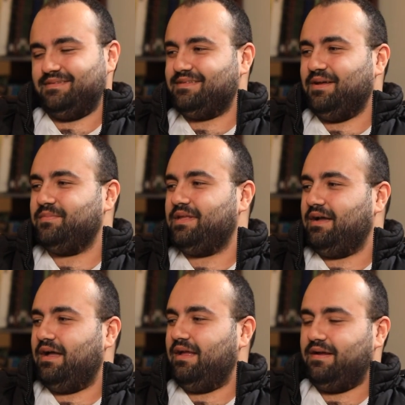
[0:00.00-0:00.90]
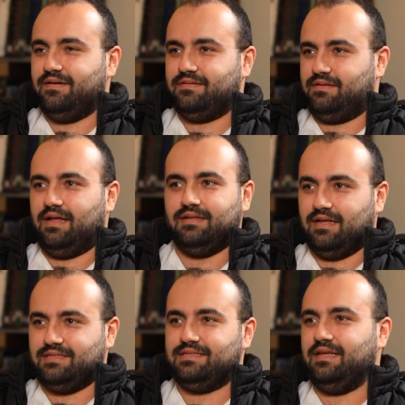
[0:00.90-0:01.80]
something I heard and
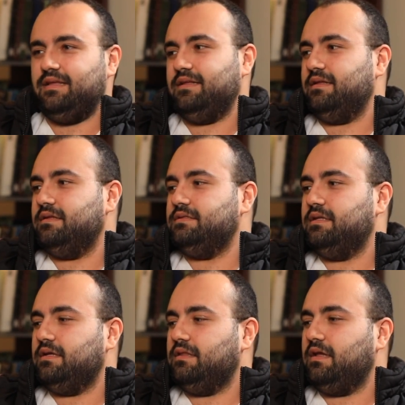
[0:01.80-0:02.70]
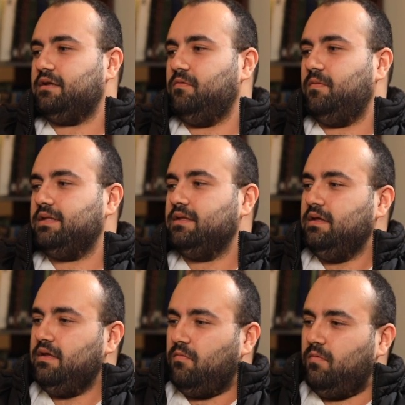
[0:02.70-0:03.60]
I see in the like Kuwait,
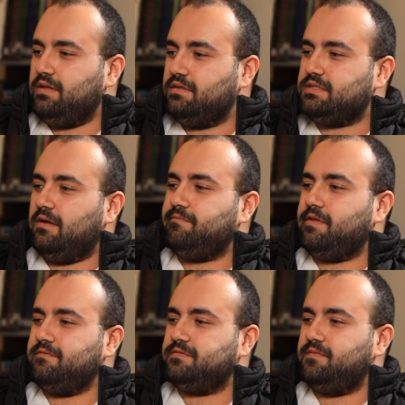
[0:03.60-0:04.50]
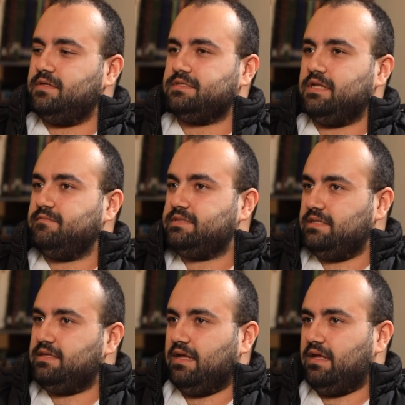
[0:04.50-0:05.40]
when sometimes first time
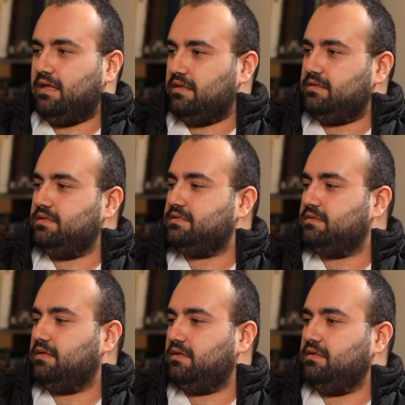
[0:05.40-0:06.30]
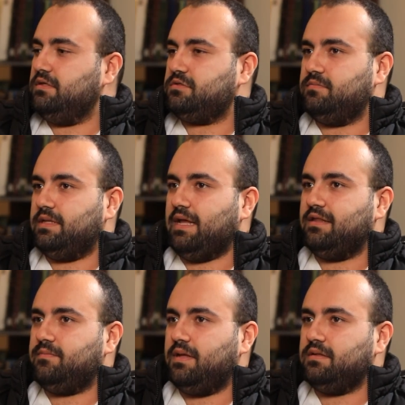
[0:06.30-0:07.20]
see this an instrument handpan,